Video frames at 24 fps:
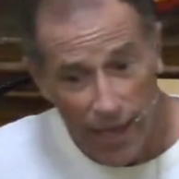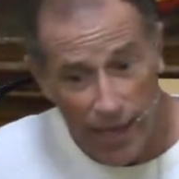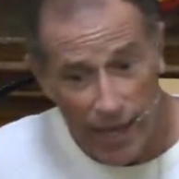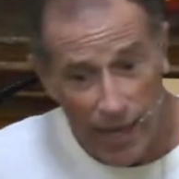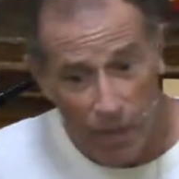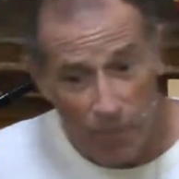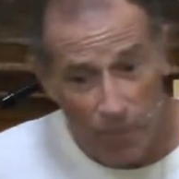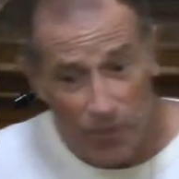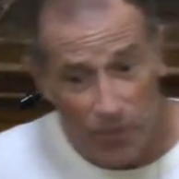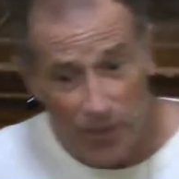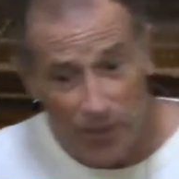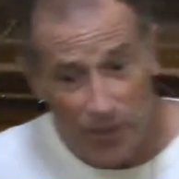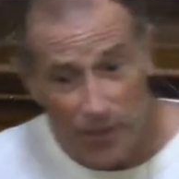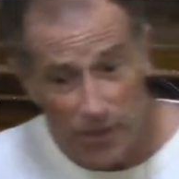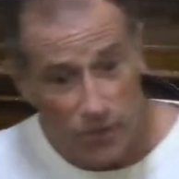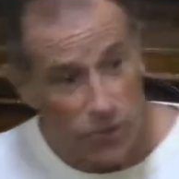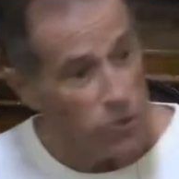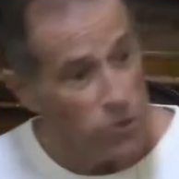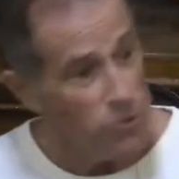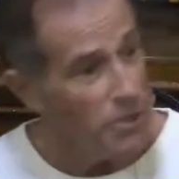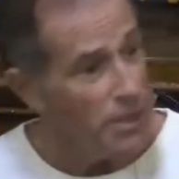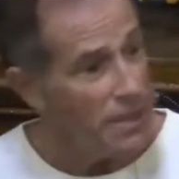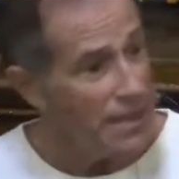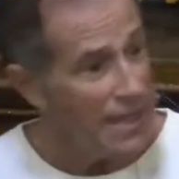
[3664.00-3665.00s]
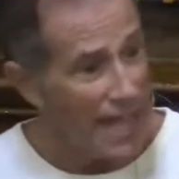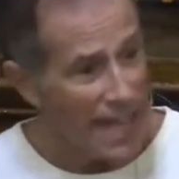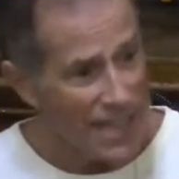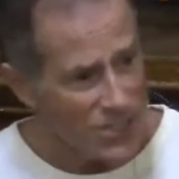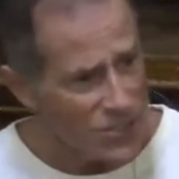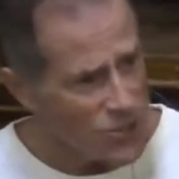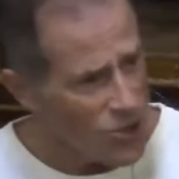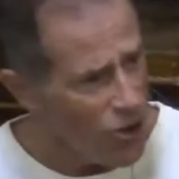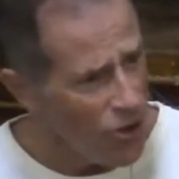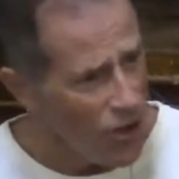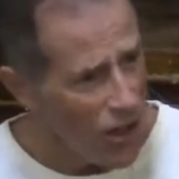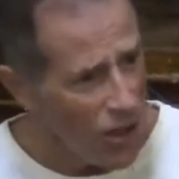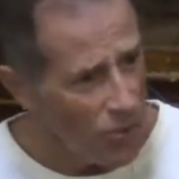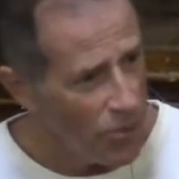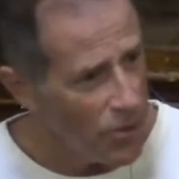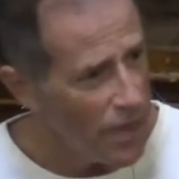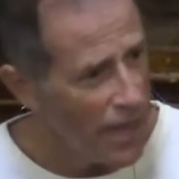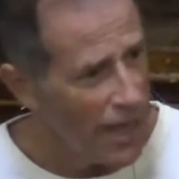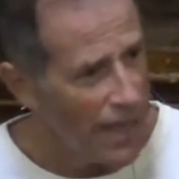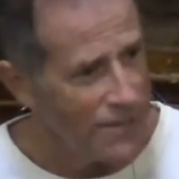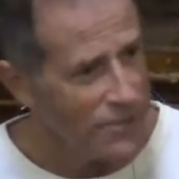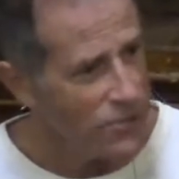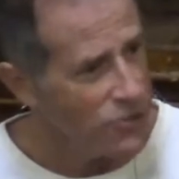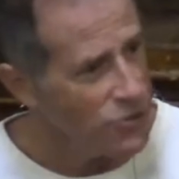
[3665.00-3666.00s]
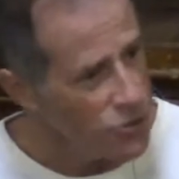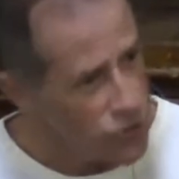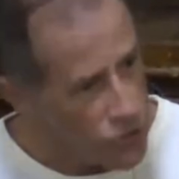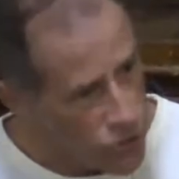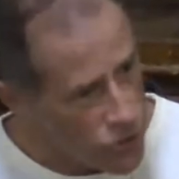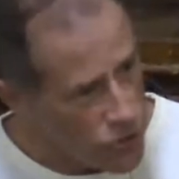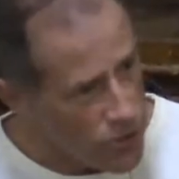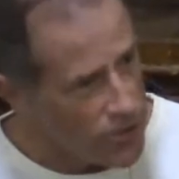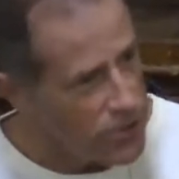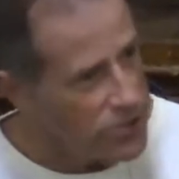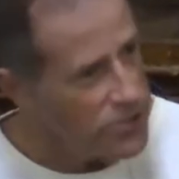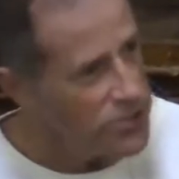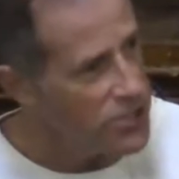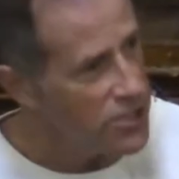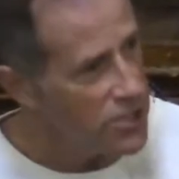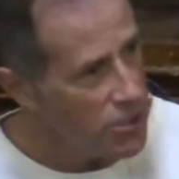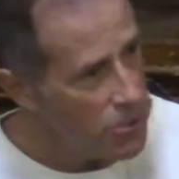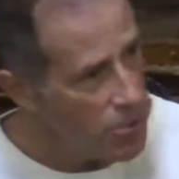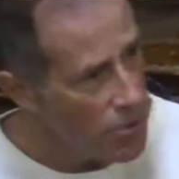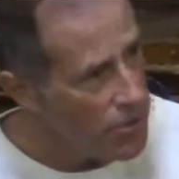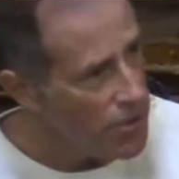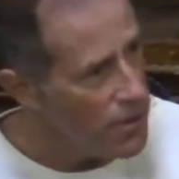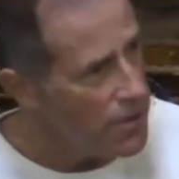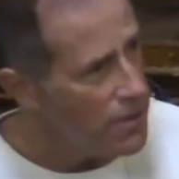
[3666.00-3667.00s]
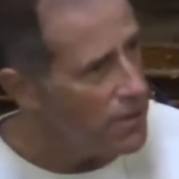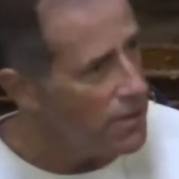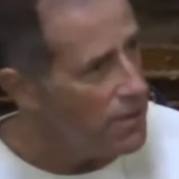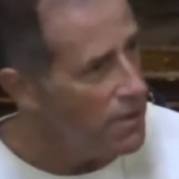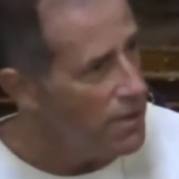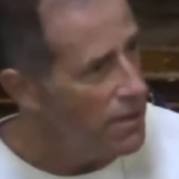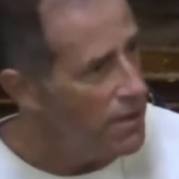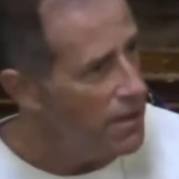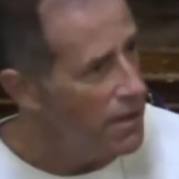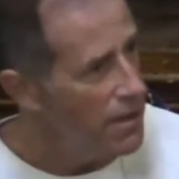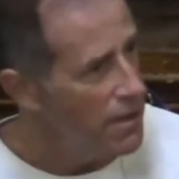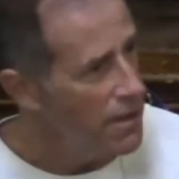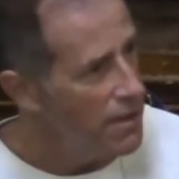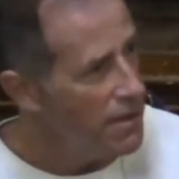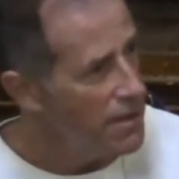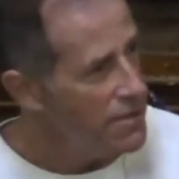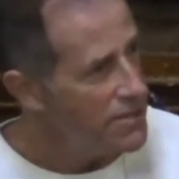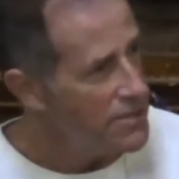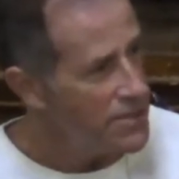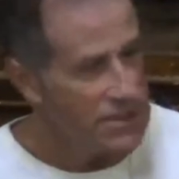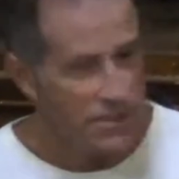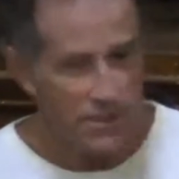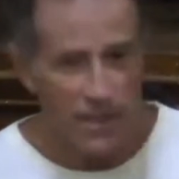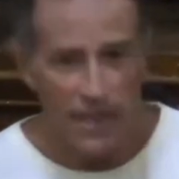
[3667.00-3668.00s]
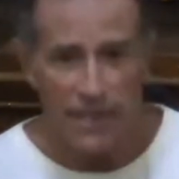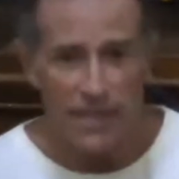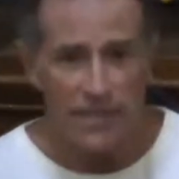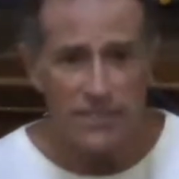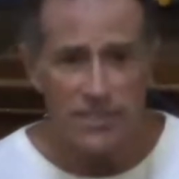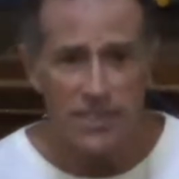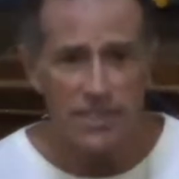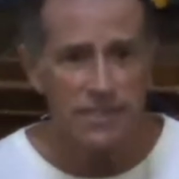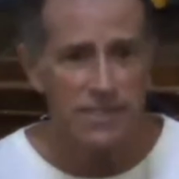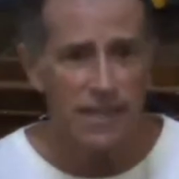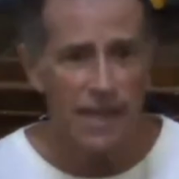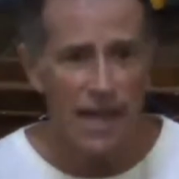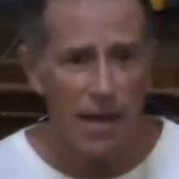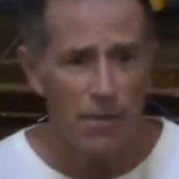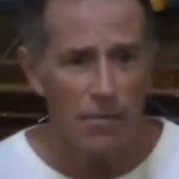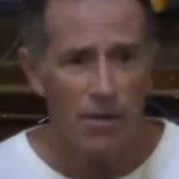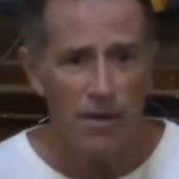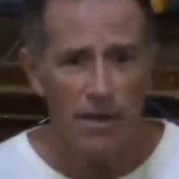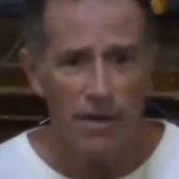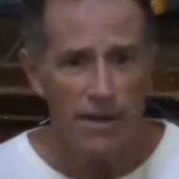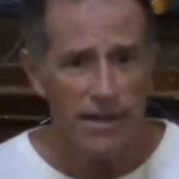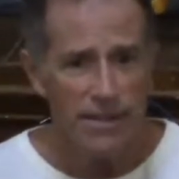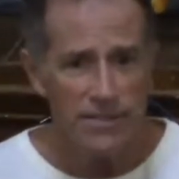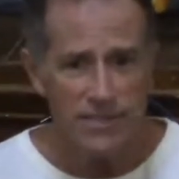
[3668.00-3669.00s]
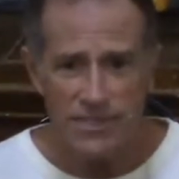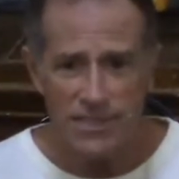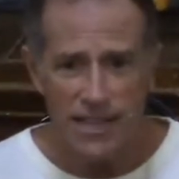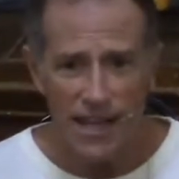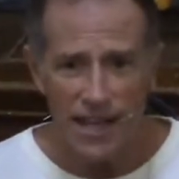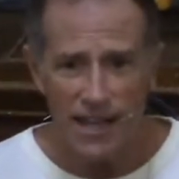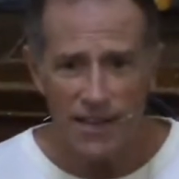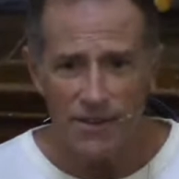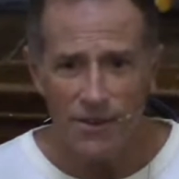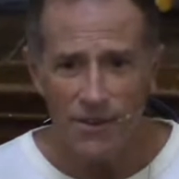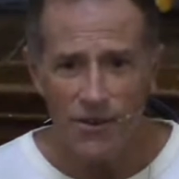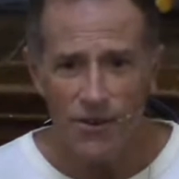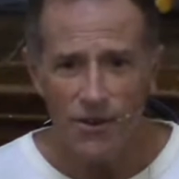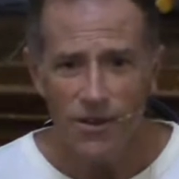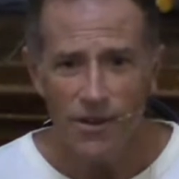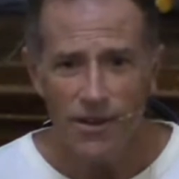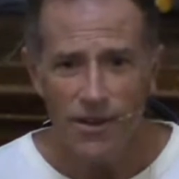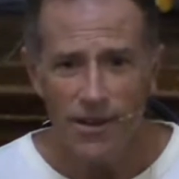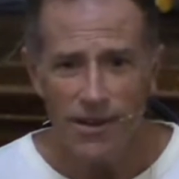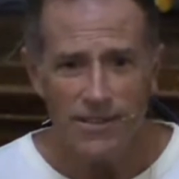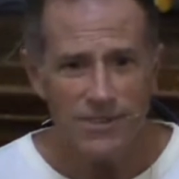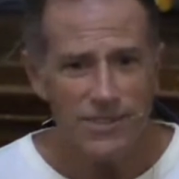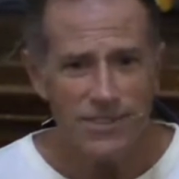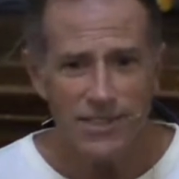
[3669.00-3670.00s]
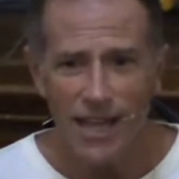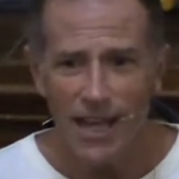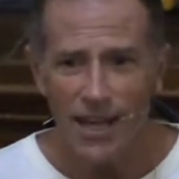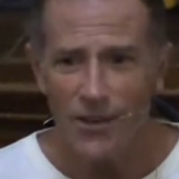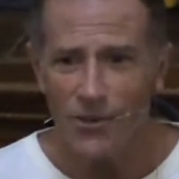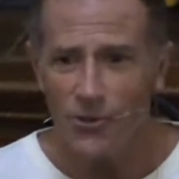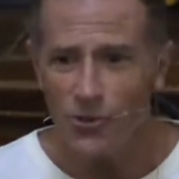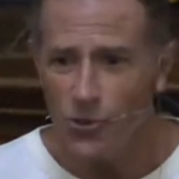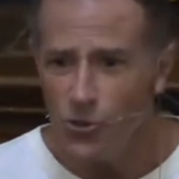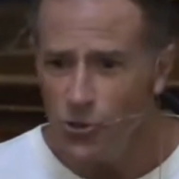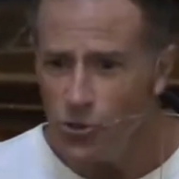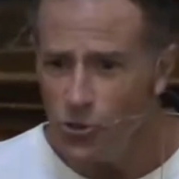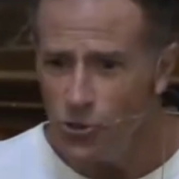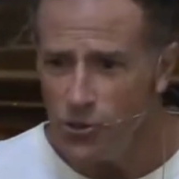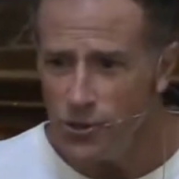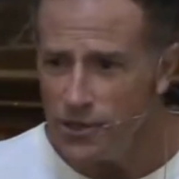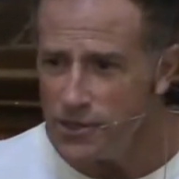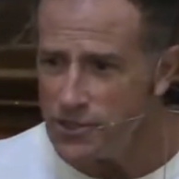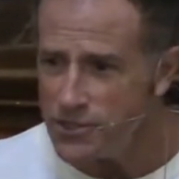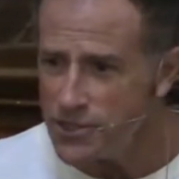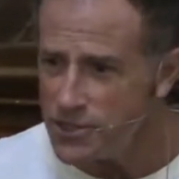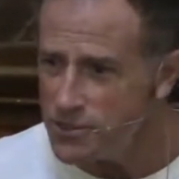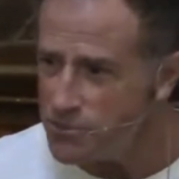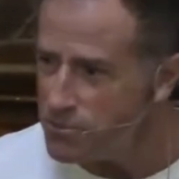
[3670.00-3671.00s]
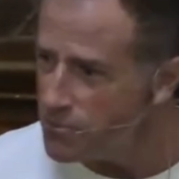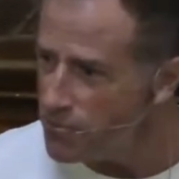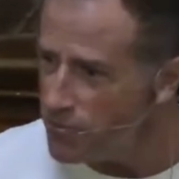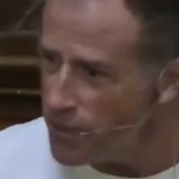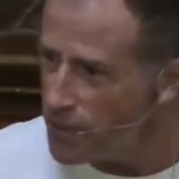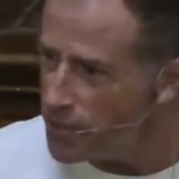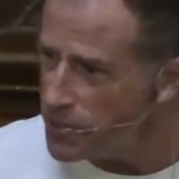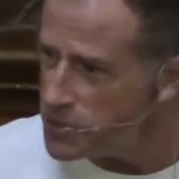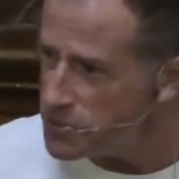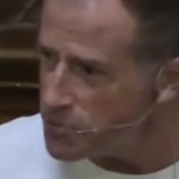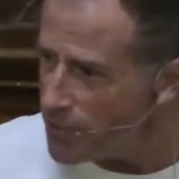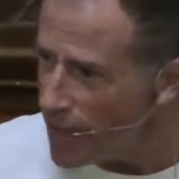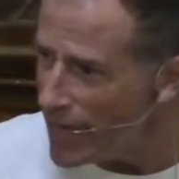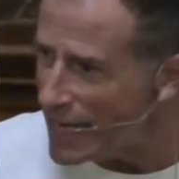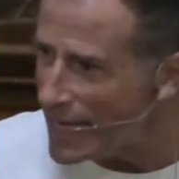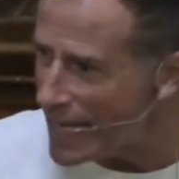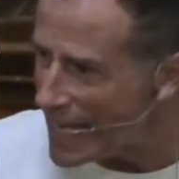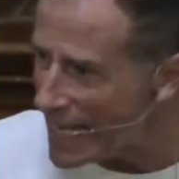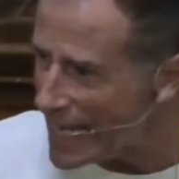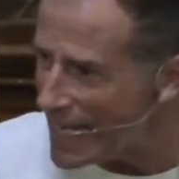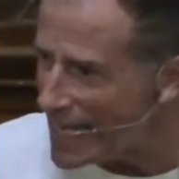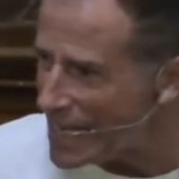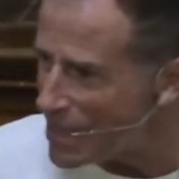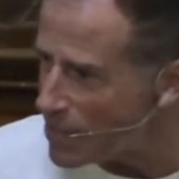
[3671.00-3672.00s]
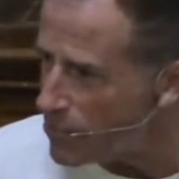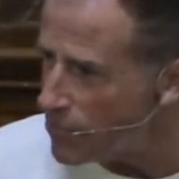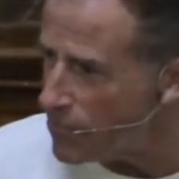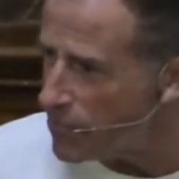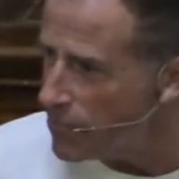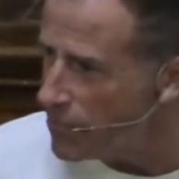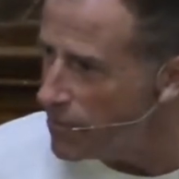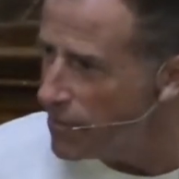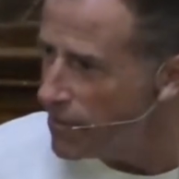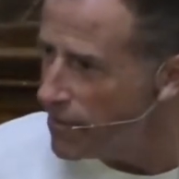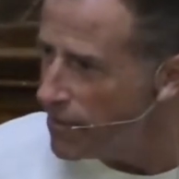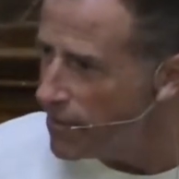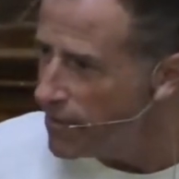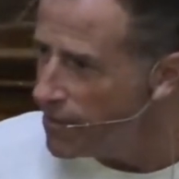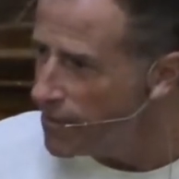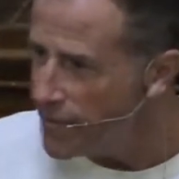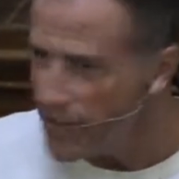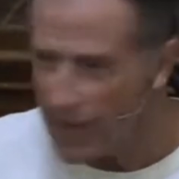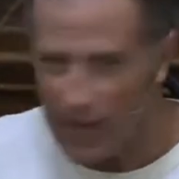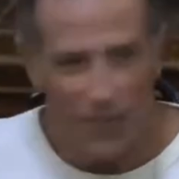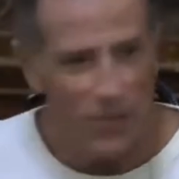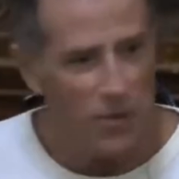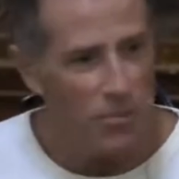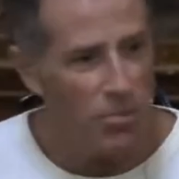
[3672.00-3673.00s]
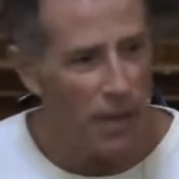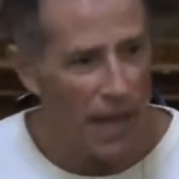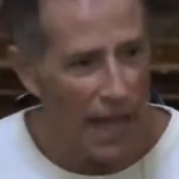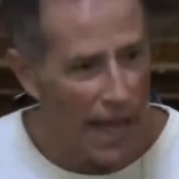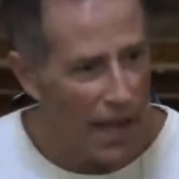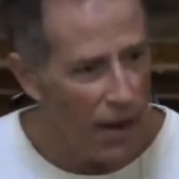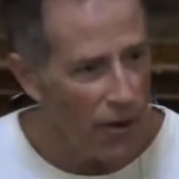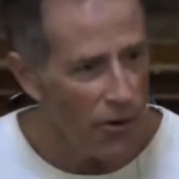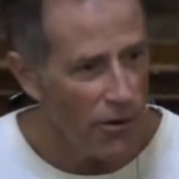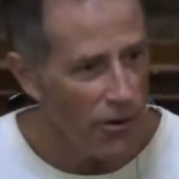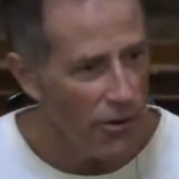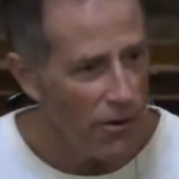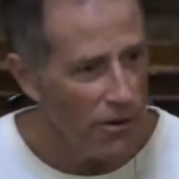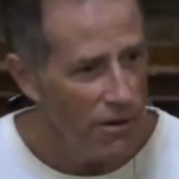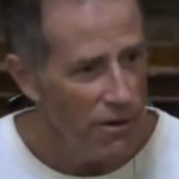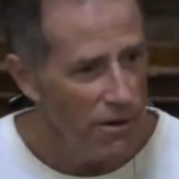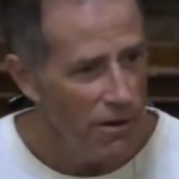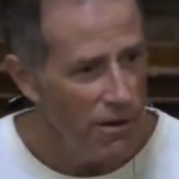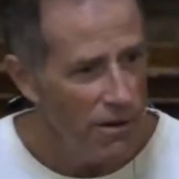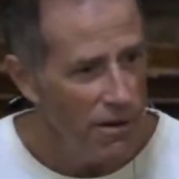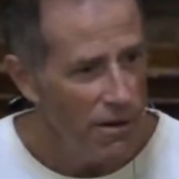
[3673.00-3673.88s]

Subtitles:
and I'm thinking, you mean that's all I would have had to do is deal with it? And he'd say, Thom, it's not you. It was my name that had the power.